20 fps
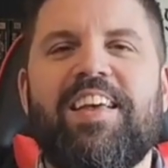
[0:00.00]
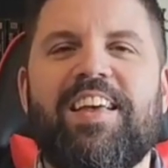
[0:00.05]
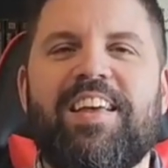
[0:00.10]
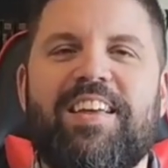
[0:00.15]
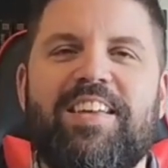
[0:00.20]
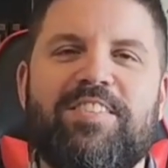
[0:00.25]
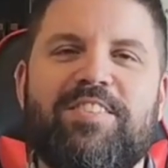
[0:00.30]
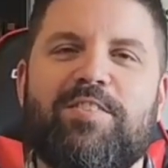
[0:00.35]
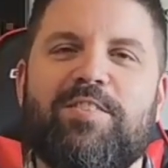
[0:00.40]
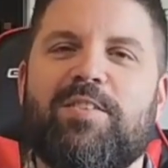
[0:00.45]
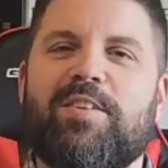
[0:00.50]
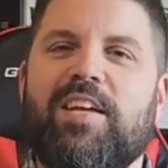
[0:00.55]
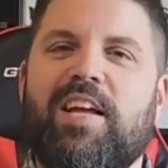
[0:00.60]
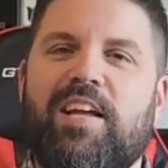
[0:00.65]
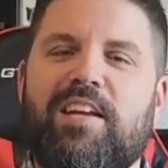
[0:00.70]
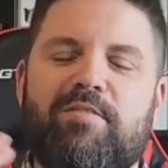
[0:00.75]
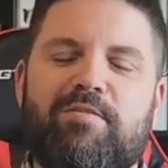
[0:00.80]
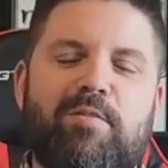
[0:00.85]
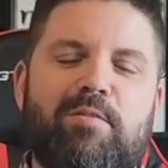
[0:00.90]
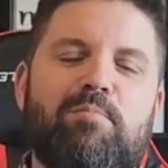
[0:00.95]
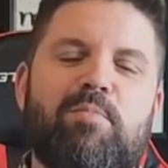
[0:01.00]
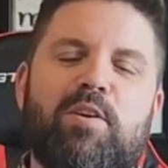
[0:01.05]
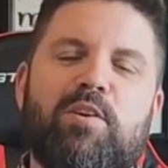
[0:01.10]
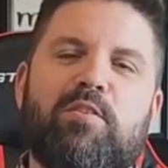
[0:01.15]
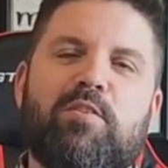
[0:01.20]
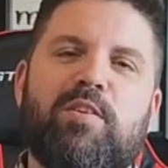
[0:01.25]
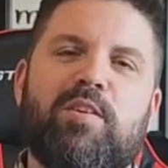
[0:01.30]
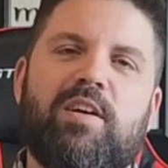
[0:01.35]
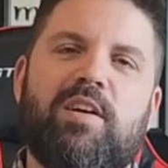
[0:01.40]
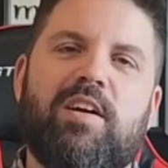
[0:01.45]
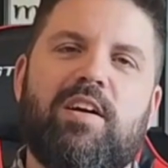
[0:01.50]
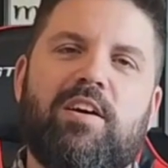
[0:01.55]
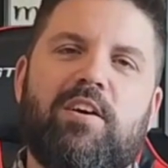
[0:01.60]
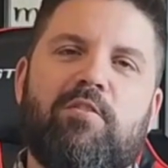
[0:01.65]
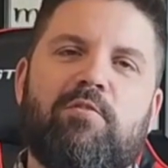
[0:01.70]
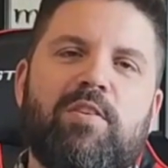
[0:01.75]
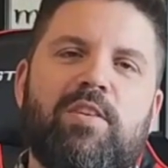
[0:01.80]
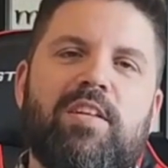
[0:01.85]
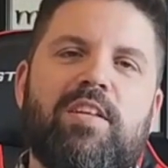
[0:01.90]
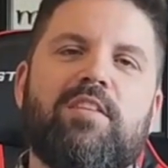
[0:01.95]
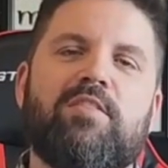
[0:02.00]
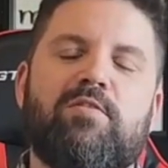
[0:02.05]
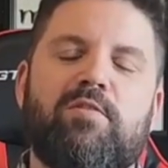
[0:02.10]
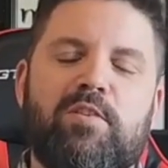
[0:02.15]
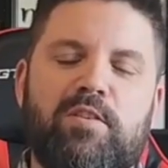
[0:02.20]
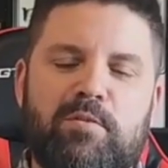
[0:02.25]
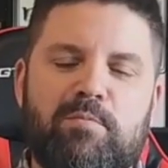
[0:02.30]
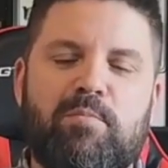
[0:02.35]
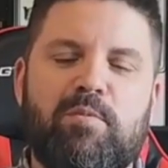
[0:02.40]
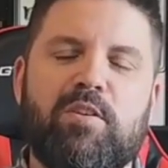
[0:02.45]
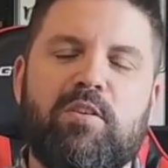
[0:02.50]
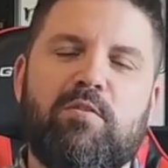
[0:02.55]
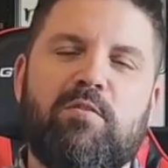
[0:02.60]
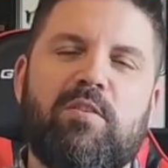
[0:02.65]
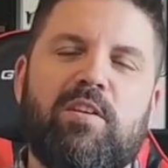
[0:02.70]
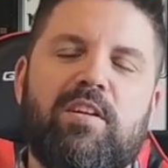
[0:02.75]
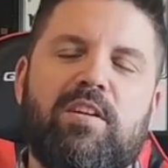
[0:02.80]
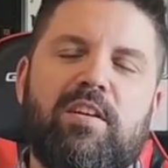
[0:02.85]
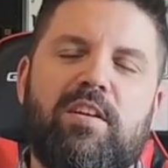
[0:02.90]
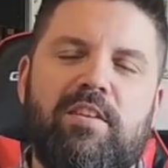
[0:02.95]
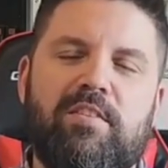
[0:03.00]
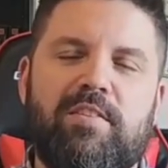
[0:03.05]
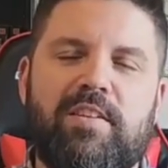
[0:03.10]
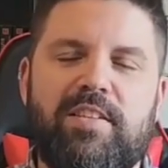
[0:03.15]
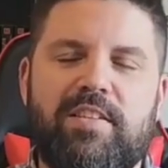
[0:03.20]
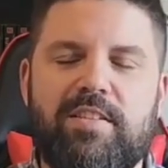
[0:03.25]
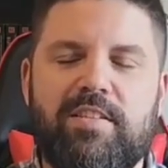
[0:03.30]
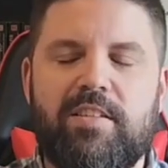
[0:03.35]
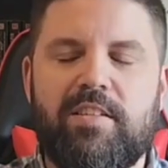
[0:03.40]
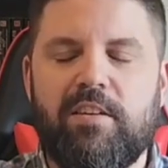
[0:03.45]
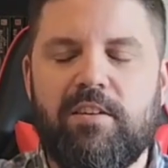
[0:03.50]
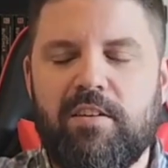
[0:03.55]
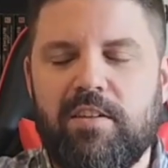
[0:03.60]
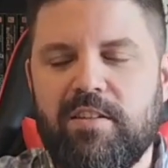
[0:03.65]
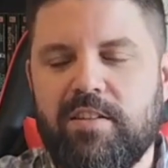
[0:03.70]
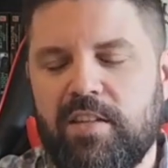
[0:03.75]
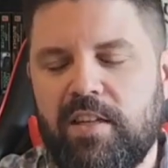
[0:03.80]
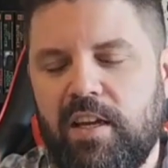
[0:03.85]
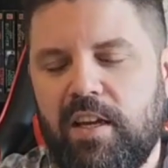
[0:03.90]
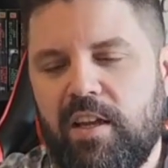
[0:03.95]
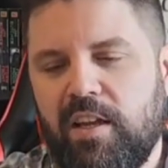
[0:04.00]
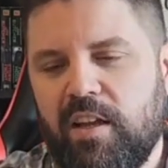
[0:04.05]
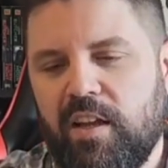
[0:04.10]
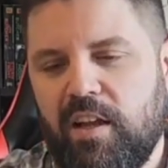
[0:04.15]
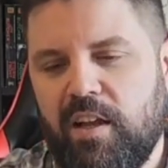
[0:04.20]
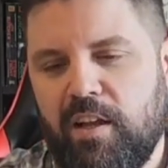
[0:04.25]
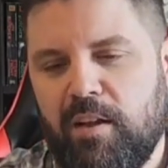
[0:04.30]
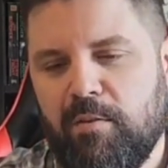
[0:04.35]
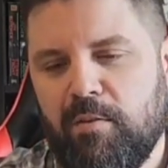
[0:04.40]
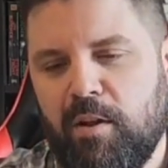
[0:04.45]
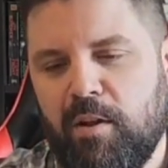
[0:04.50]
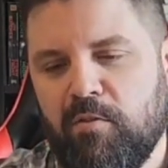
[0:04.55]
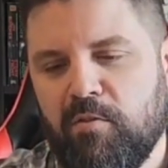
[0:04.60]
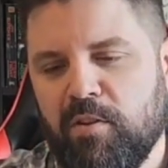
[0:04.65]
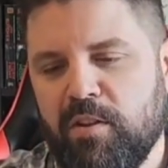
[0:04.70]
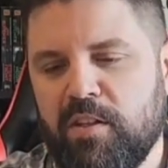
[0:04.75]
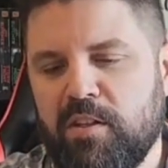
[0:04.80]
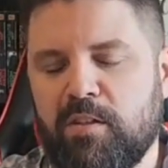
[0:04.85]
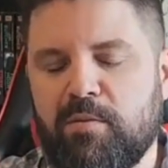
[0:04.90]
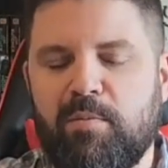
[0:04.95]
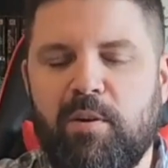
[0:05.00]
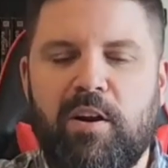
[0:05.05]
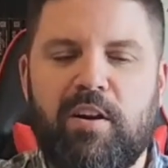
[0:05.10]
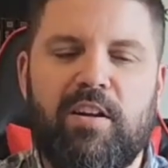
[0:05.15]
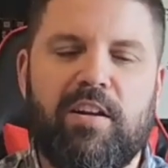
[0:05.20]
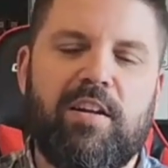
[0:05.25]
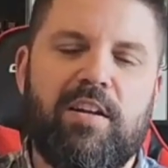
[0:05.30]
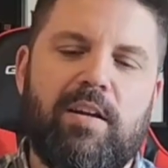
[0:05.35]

He's doing kind of a book a release for his book 3 of his series, a release party.